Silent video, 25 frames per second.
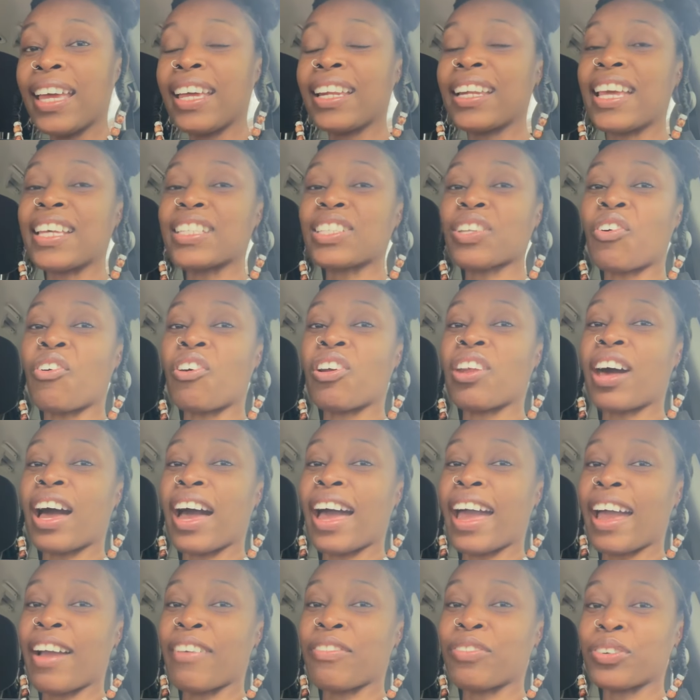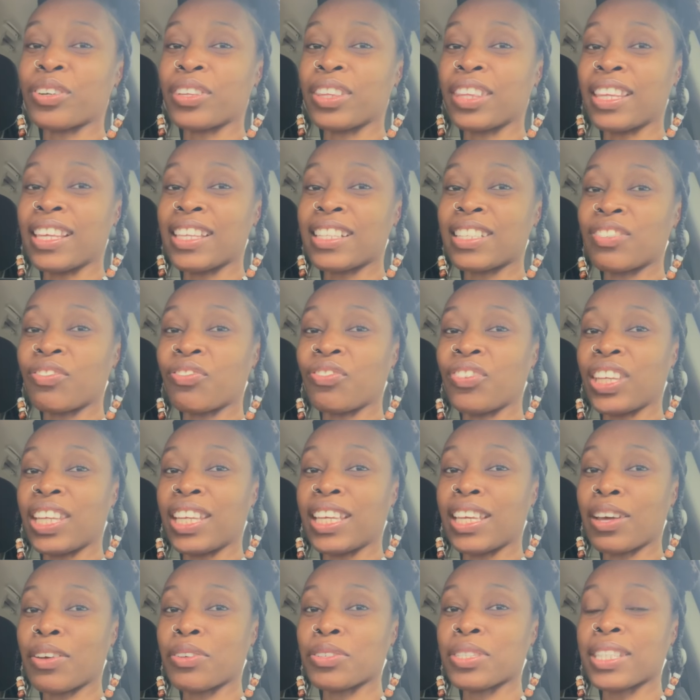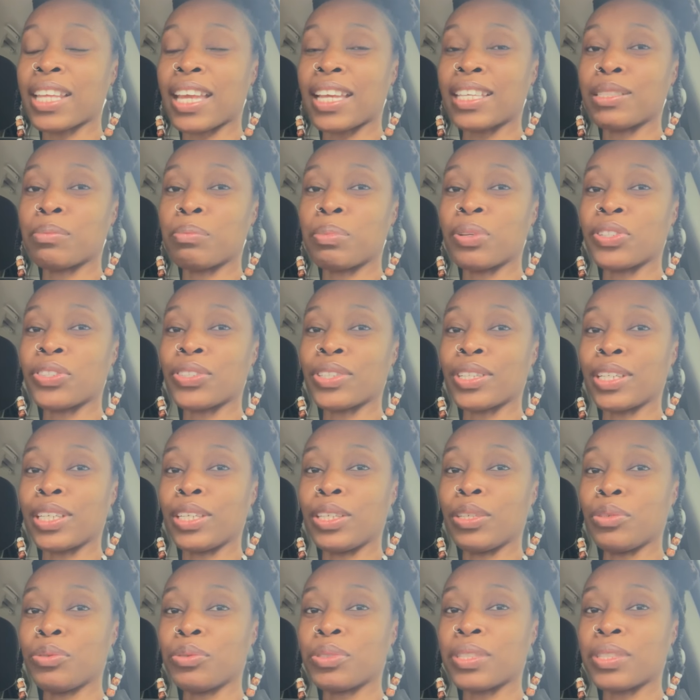That's all I have for this video. Stay spiritually you.